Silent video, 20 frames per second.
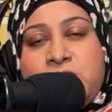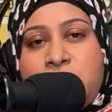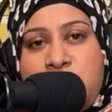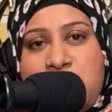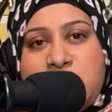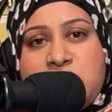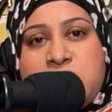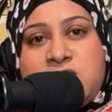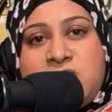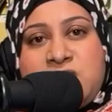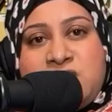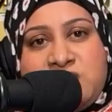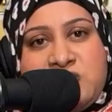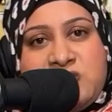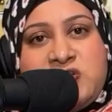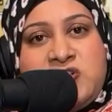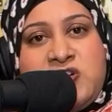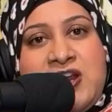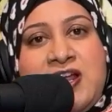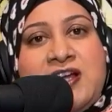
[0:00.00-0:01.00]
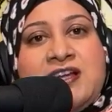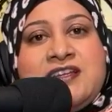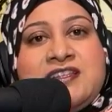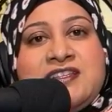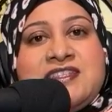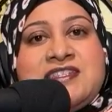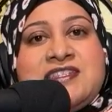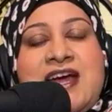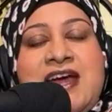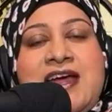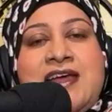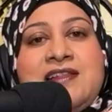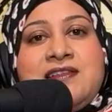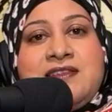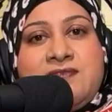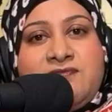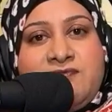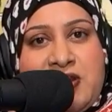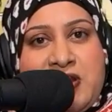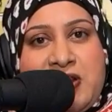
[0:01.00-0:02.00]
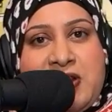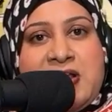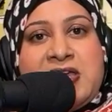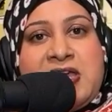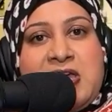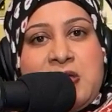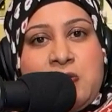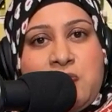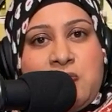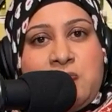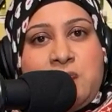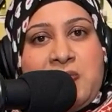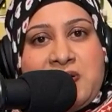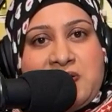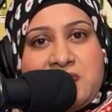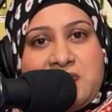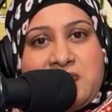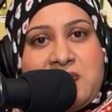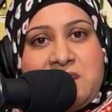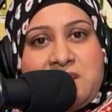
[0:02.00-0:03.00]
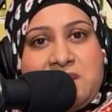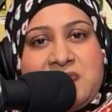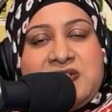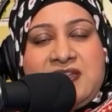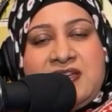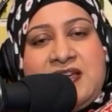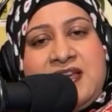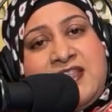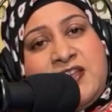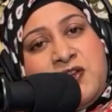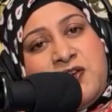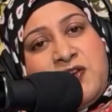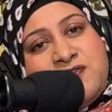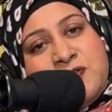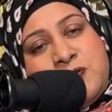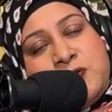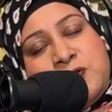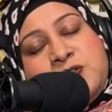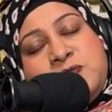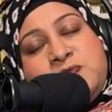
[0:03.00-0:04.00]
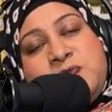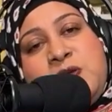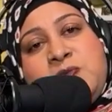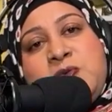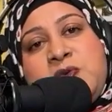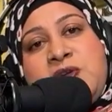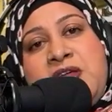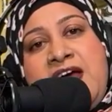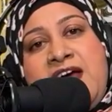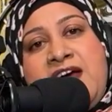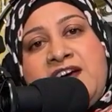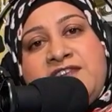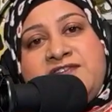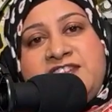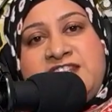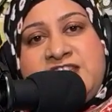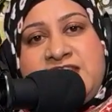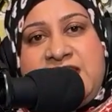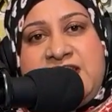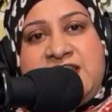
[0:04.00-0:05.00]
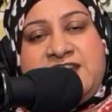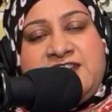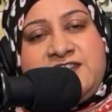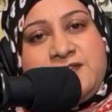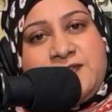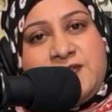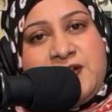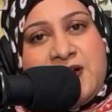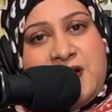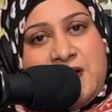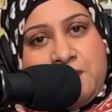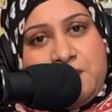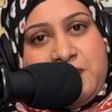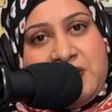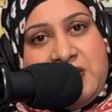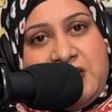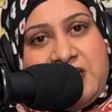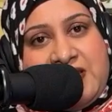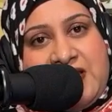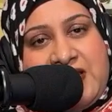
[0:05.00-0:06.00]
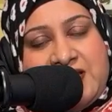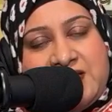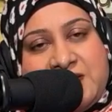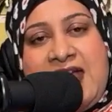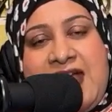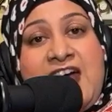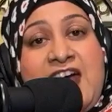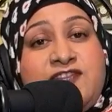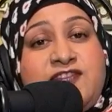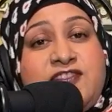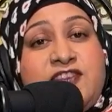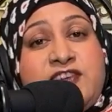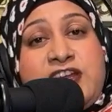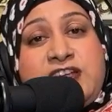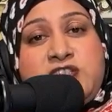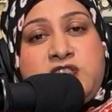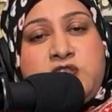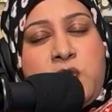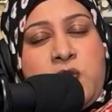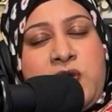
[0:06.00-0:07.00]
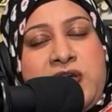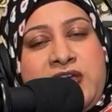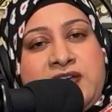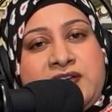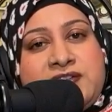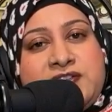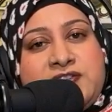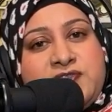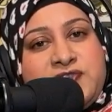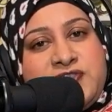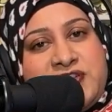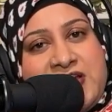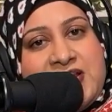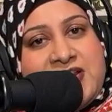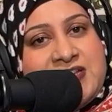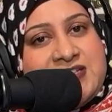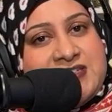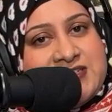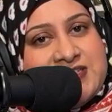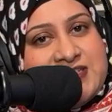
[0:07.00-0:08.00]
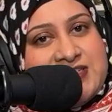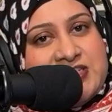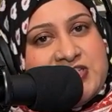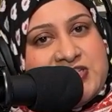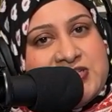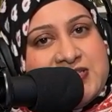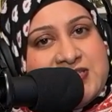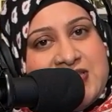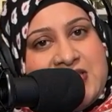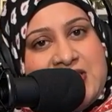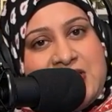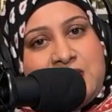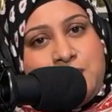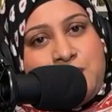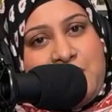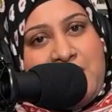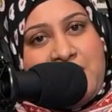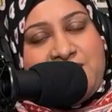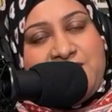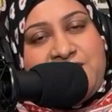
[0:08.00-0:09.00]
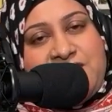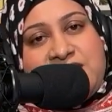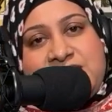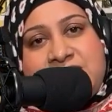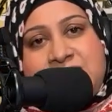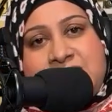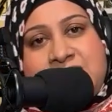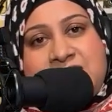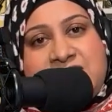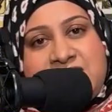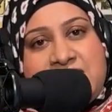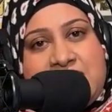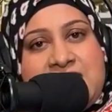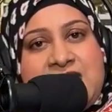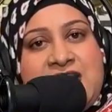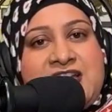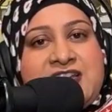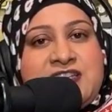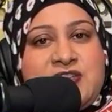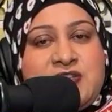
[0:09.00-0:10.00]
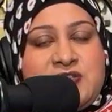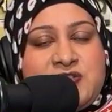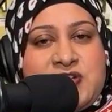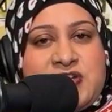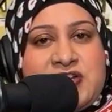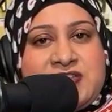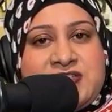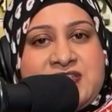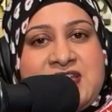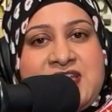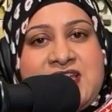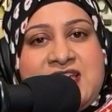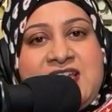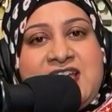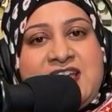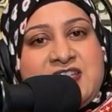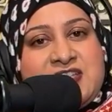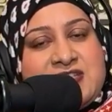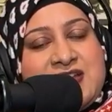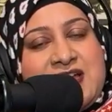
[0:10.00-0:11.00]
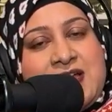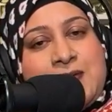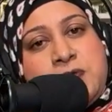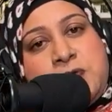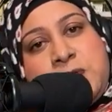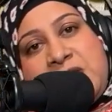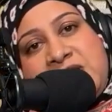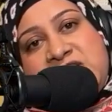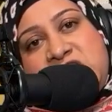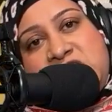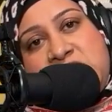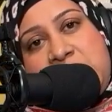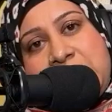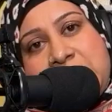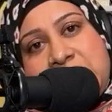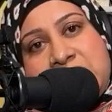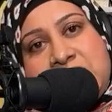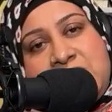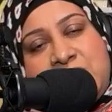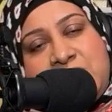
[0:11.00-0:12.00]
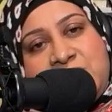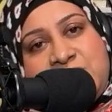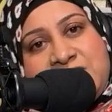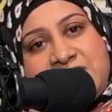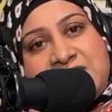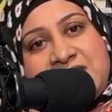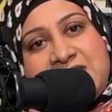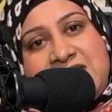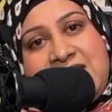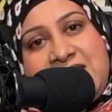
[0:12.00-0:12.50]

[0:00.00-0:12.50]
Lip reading: It's a Sri Lankan style vanilla cake with buttercream. And then, of course, we would have tea to accompany that. After enjoying a really delicious Eid breakfast, tea and desserts, it's time to exchange gifts.